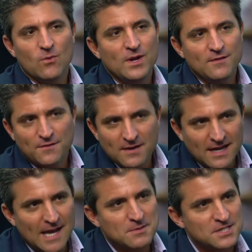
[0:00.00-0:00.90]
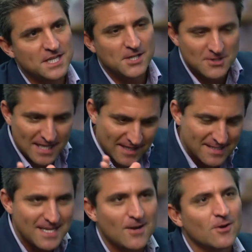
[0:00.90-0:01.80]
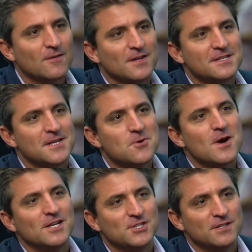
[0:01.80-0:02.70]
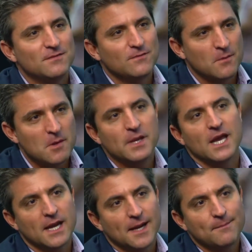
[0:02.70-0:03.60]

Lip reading: We've kept seniors at the center of this equation from the beginning,